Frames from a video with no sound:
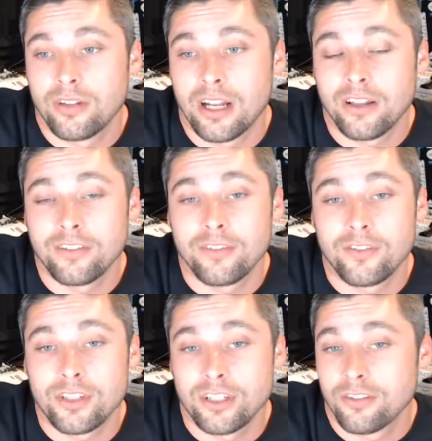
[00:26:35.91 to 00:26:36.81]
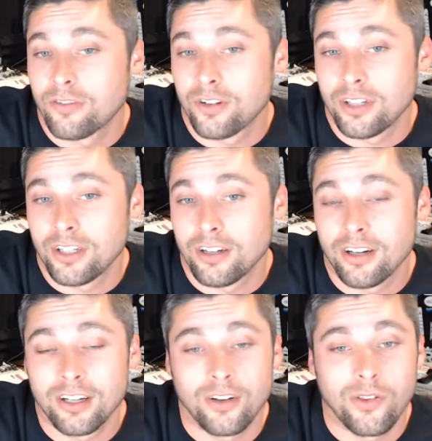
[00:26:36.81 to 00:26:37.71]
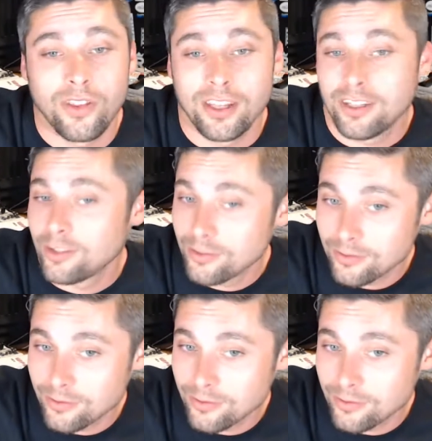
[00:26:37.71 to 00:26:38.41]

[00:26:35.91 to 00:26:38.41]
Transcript: And I lived in Virginia for a year, and no thank you.